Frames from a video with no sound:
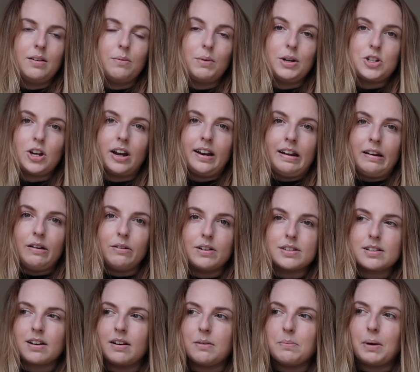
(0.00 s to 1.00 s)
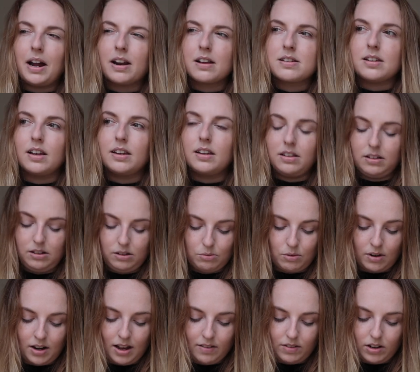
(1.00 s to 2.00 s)
which I know is kind of bad because like you
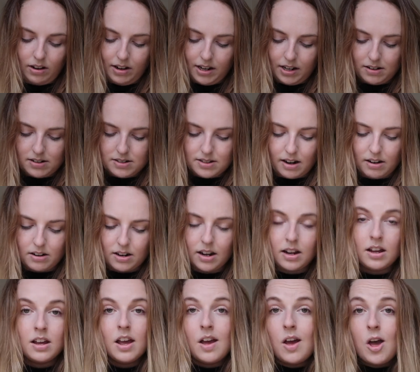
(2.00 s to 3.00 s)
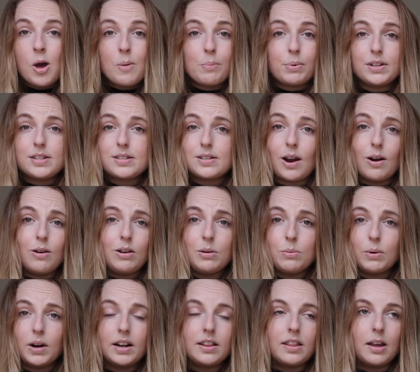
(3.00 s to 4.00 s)
want to have a line on Saturday, but it's totally
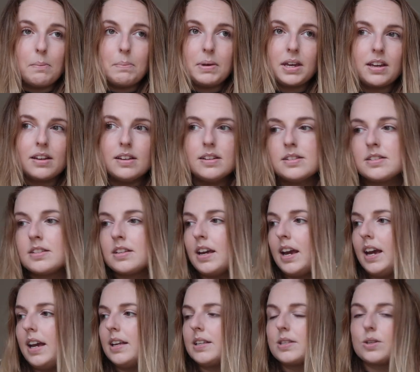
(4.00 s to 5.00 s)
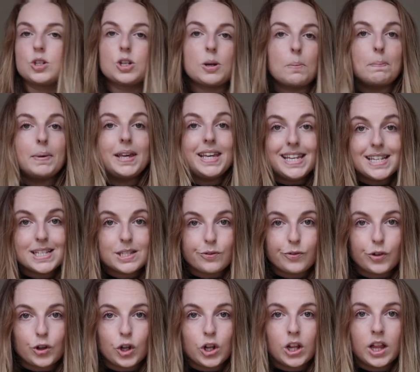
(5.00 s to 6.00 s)
worth it because it is such a
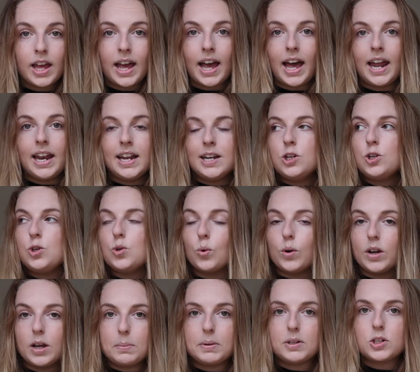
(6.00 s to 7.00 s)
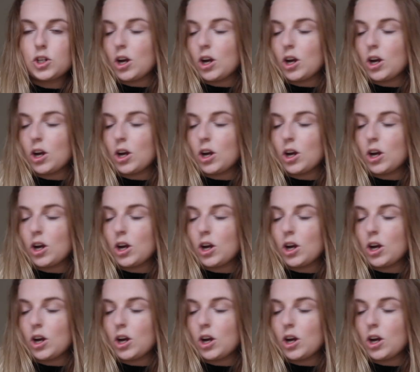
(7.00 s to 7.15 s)
peaceful and enjoyable